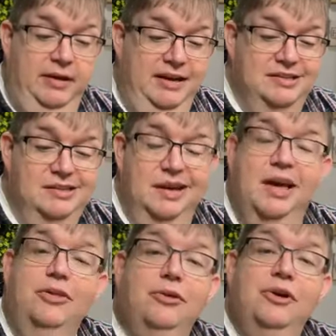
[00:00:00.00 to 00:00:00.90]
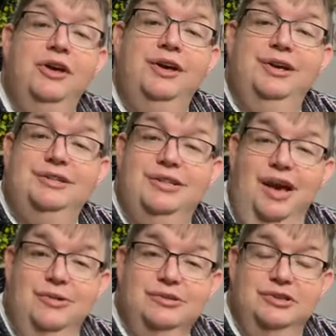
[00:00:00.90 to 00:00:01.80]
and everybody gets together,
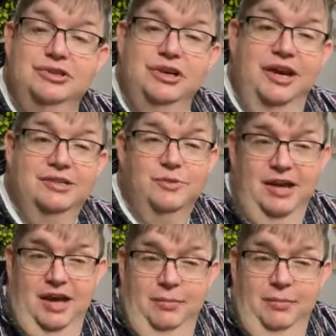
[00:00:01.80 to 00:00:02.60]
talks and chats.